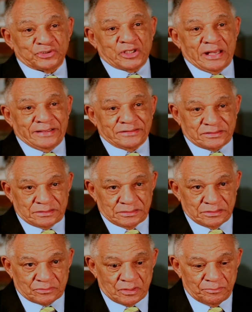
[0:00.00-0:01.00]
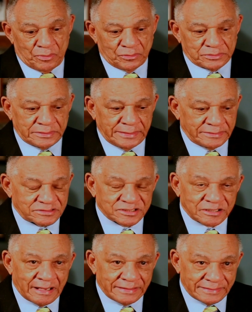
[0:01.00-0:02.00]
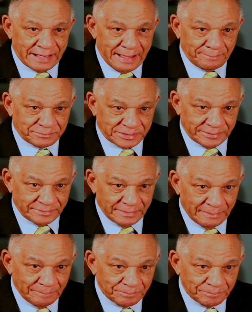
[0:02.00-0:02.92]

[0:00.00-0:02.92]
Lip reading: jazz trombone today, Slide Hampton.